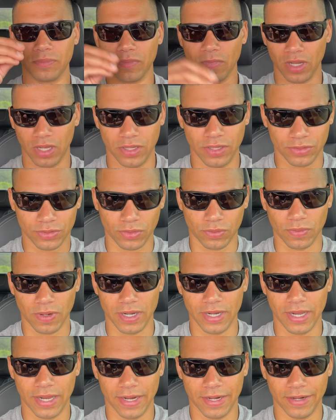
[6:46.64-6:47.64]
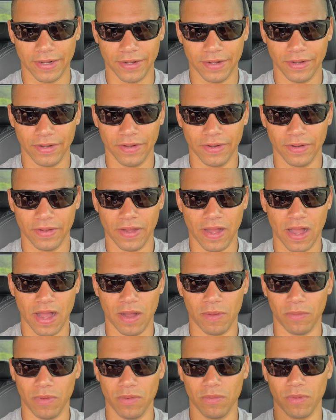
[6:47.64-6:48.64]
initial run here,
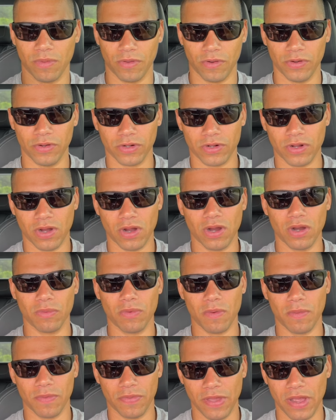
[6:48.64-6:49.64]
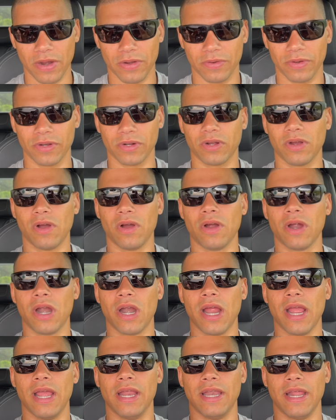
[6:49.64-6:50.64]
one with her in the car, one without her in the car,
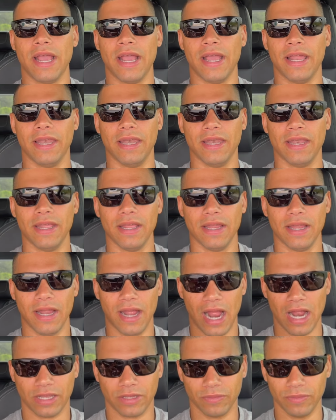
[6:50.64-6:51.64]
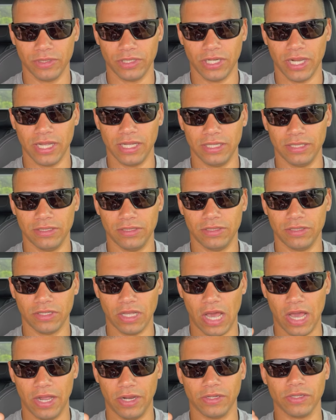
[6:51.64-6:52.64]
and then after we change
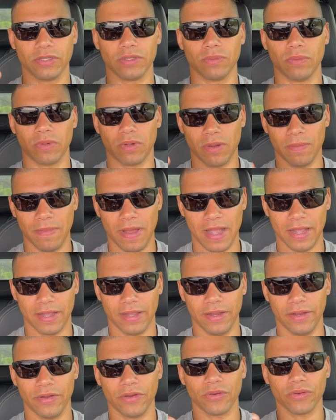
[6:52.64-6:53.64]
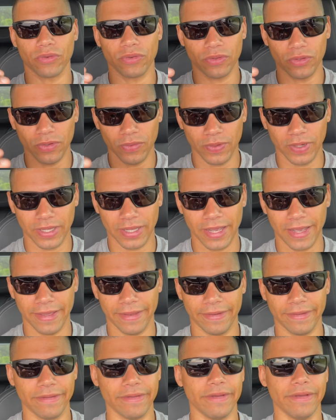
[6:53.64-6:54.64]
tires, we'll come back here, do it
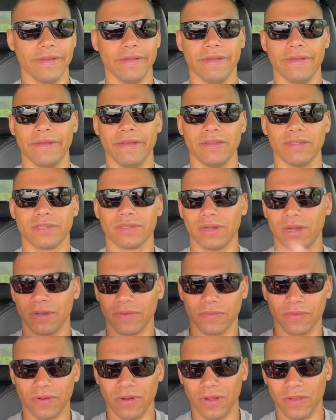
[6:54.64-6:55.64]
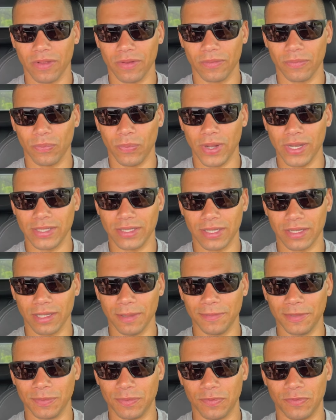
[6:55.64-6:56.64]
again. Sorry for all the wasted
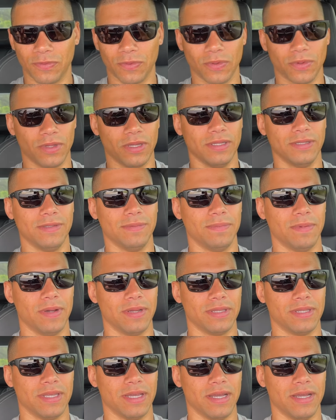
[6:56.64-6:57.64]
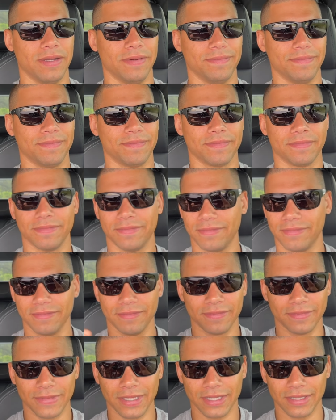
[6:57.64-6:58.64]
clips before this, but
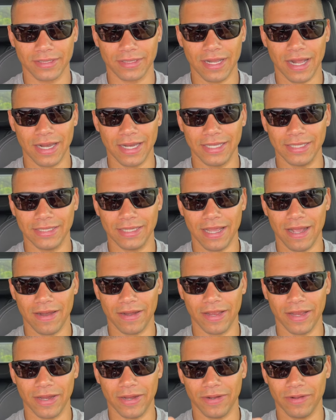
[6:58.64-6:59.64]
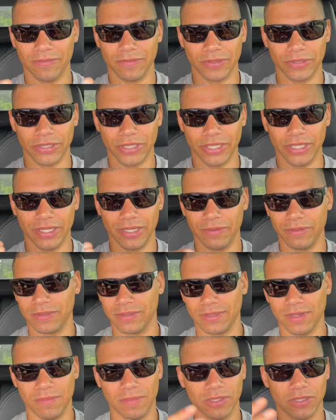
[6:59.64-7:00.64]
not easy out here in Virginia with
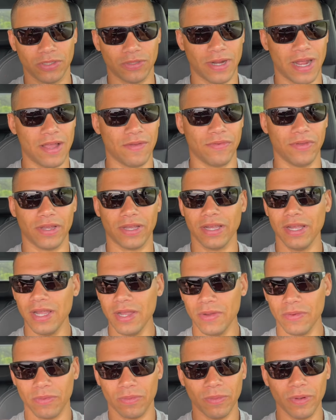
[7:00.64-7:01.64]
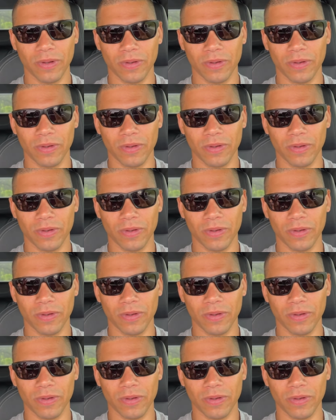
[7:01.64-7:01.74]
so much traffic. When we